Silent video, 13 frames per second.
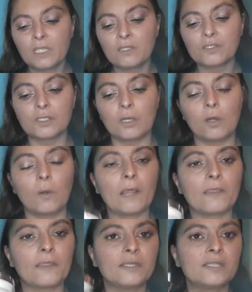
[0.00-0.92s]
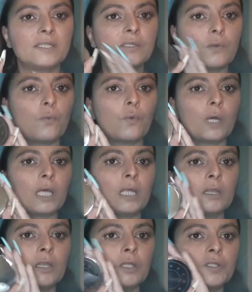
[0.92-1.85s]
So this is what
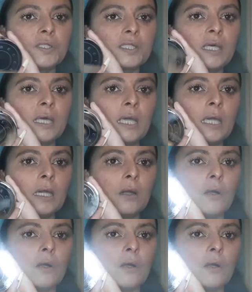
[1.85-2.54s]
it looks like.